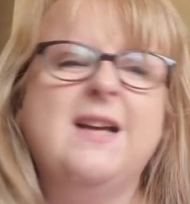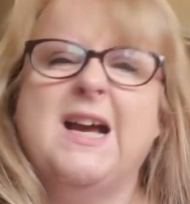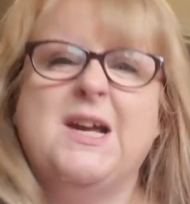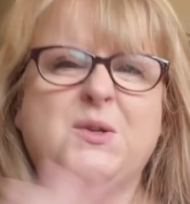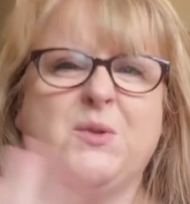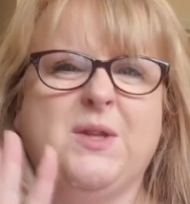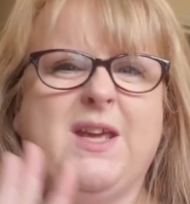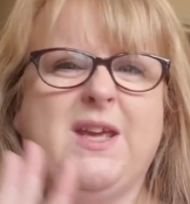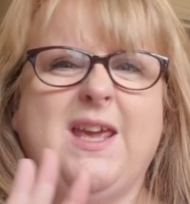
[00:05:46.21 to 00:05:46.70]

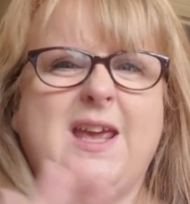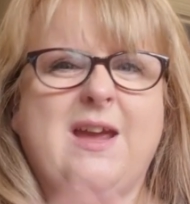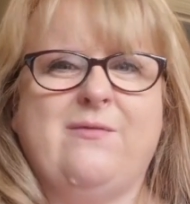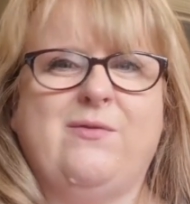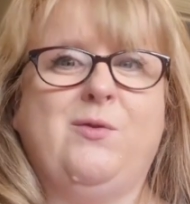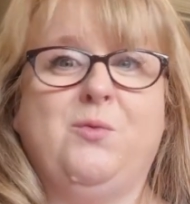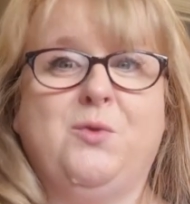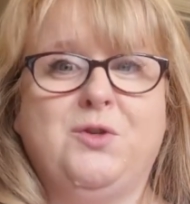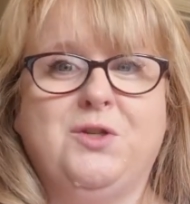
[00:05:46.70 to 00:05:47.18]
I don't think he
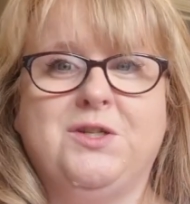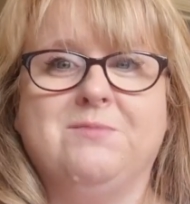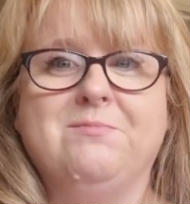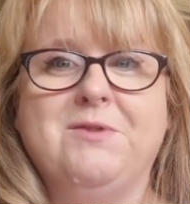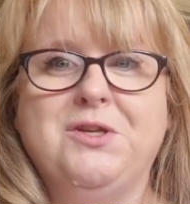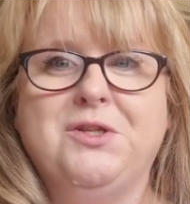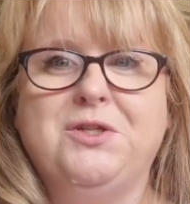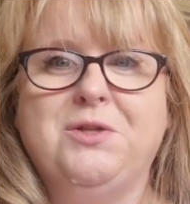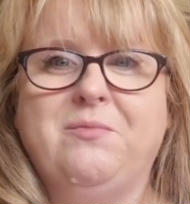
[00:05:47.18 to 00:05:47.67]
ever watches
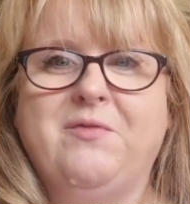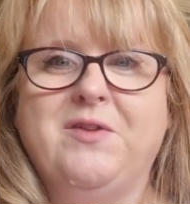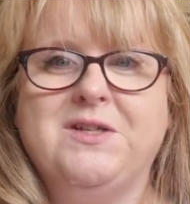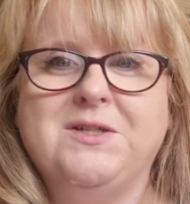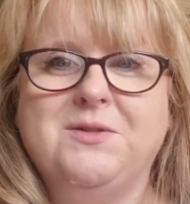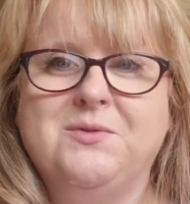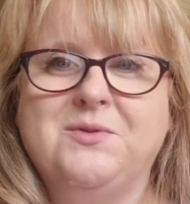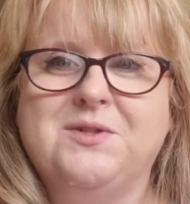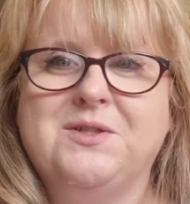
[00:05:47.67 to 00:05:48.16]
my YouTube
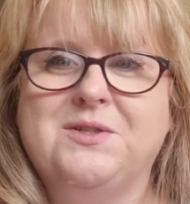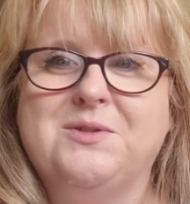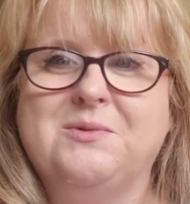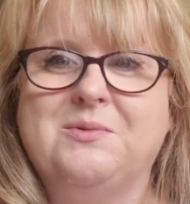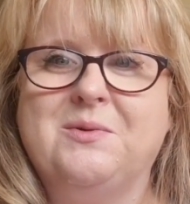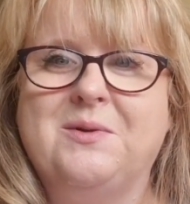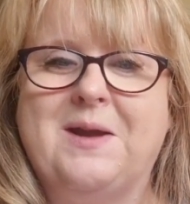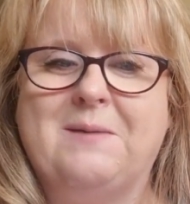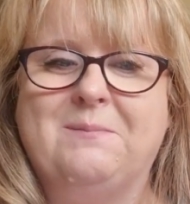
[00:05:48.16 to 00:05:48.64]
videos,
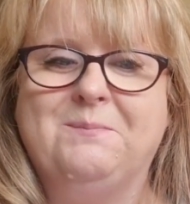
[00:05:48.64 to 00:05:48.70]
so